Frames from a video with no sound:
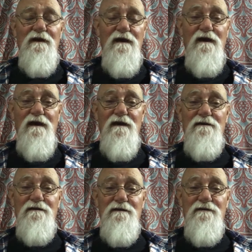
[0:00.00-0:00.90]

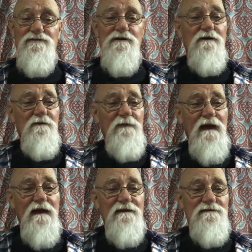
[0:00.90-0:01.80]
And she called
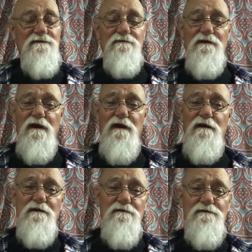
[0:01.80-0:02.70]
back and said,
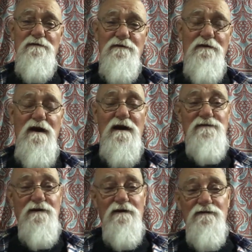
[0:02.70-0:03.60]
okay, here's the
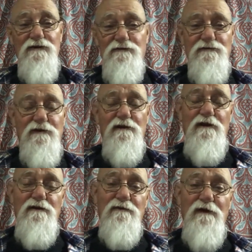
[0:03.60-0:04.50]
garage. I got a tow truck
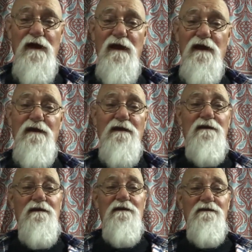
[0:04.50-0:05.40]
on the way.
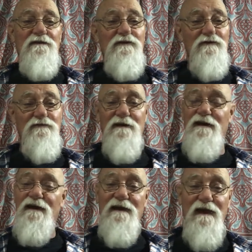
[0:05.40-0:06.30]
The tow truck
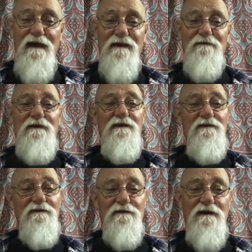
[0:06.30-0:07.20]
guy came. He
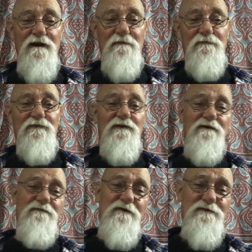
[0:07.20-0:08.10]
hooked up,
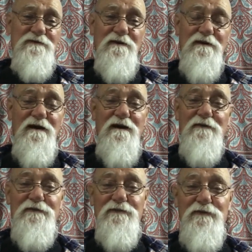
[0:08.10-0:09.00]
drug Rosie
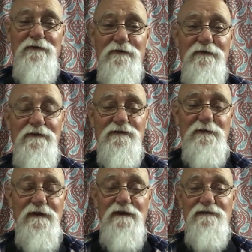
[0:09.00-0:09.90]
off to this
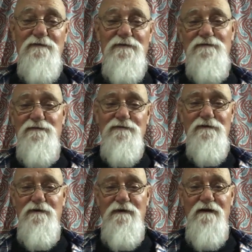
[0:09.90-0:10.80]
place, which was
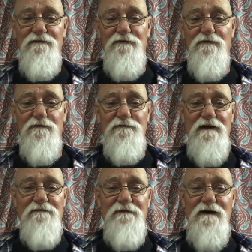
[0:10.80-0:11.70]
only about 4 or
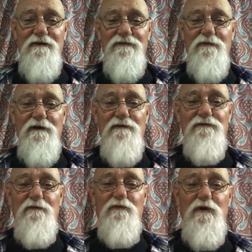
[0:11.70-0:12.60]
5 miles away
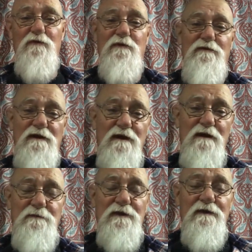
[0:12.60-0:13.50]
from where we were
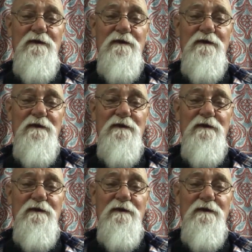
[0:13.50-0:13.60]
camped.